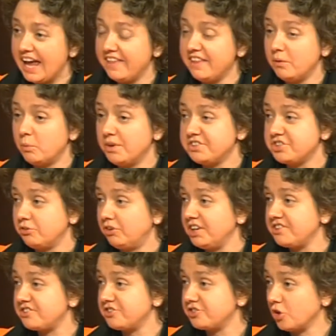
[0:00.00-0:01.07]
then once the
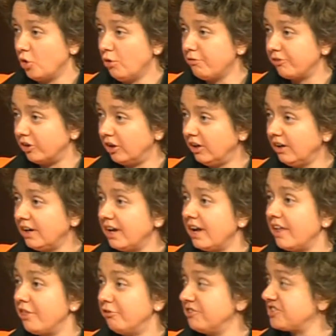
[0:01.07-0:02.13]
race is over,
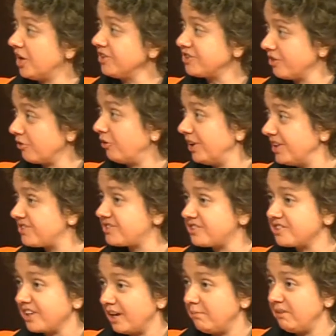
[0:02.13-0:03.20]
the results of the race
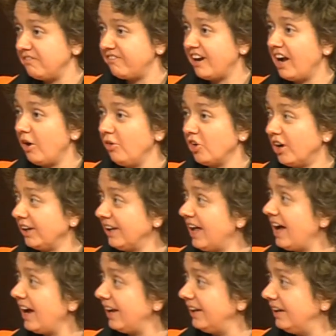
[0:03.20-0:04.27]
can be found
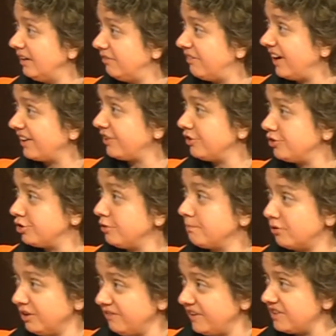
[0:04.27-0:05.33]
online. In fact, the 2
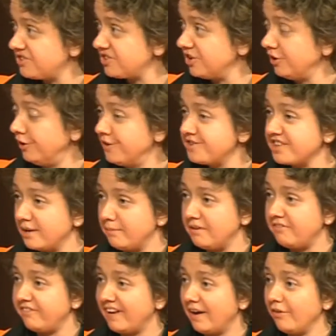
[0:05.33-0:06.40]
previous years can be
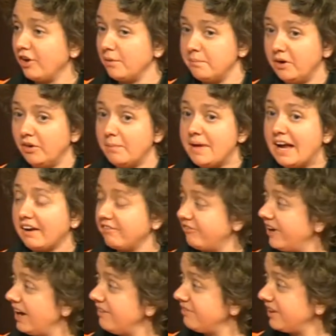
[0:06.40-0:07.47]
found on
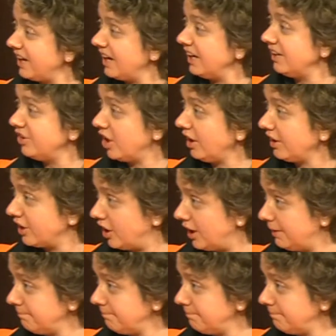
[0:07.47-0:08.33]
merrimack5k.com.